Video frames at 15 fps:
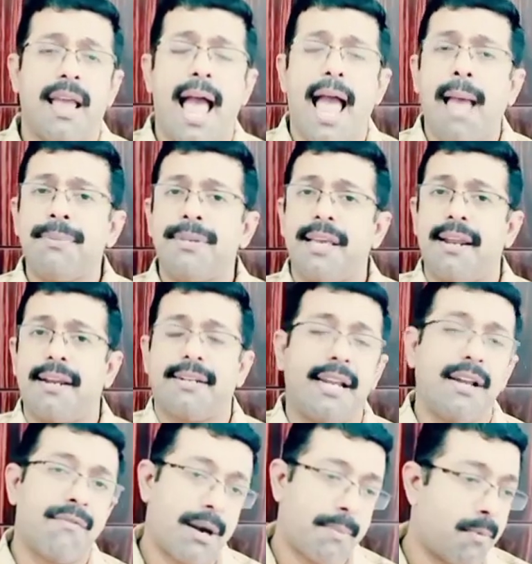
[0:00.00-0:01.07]
I am
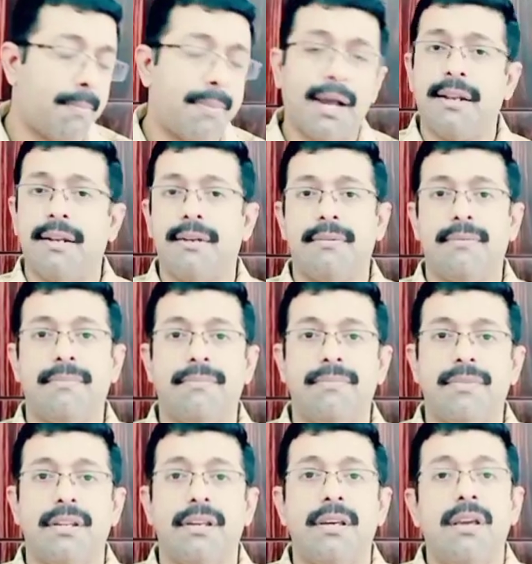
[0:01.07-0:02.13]
selecting one mobile
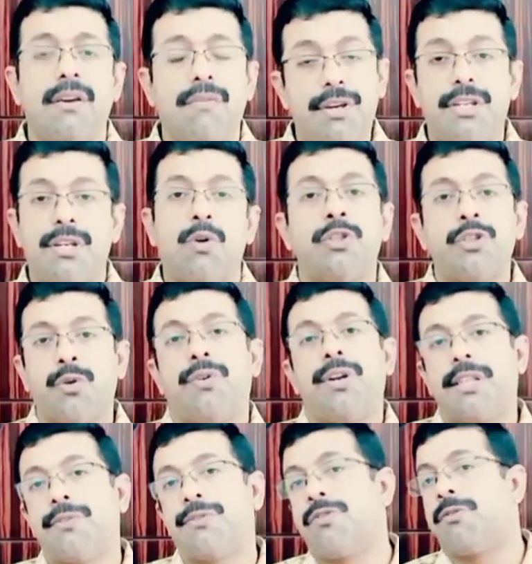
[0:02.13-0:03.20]
which costs
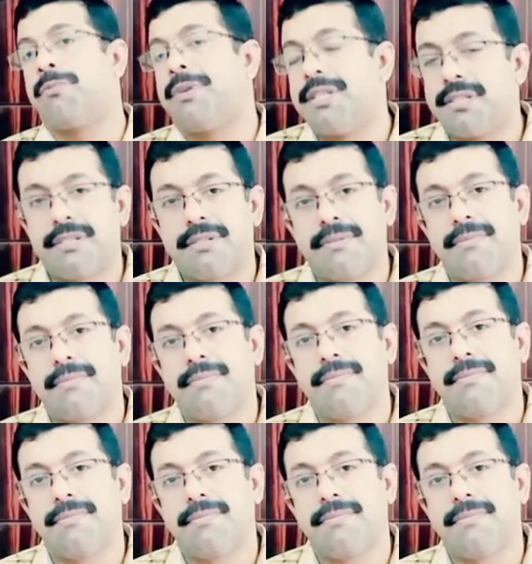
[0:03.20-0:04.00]
20,000 rupees.